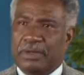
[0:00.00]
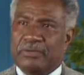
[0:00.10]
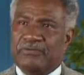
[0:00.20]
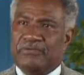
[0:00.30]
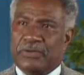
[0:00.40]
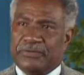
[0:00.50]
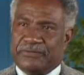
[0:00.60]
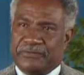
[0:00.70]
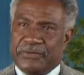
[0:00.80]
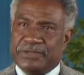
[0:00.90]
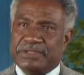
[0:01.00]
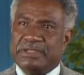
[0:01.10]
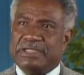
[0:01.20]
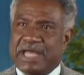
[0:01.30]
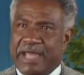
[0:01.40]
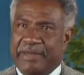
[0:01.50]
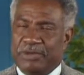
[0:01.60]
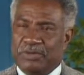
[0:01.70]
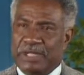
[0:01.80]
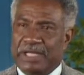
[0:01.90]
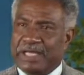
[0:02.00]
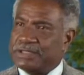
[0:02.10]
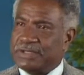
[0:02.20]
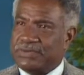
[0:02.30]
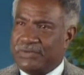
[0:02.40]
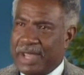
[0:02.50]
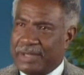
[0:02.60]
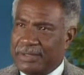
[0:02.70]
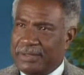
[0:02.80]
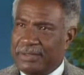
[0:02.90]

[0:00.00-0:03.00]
for the first time. And when he gets it right,